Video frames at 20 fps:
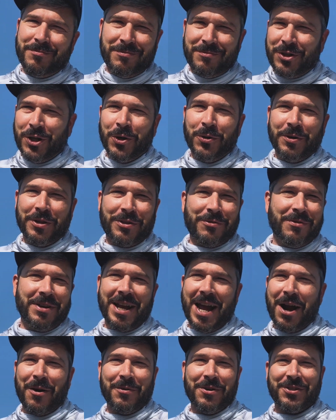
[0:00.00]
two to three
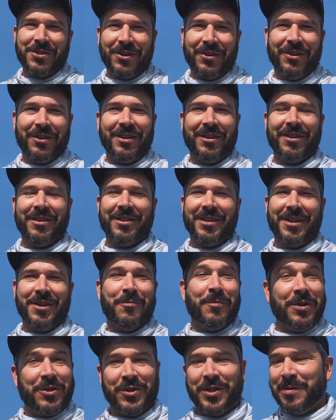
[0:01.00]
hours earlier than
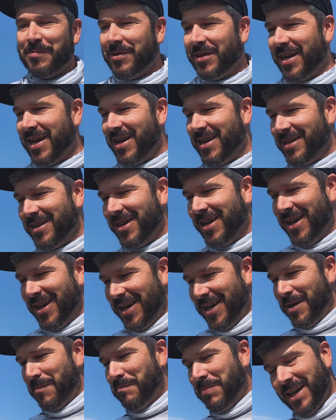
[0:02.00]
originally planned
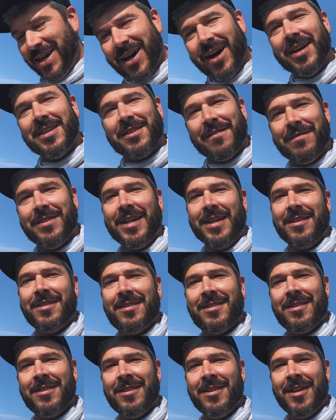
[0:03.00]
because of
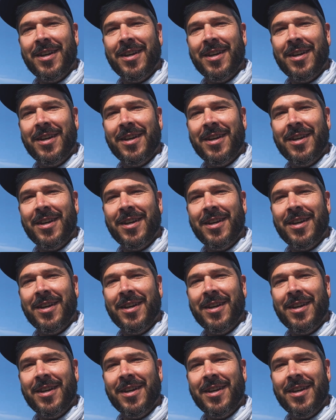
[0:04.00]
this.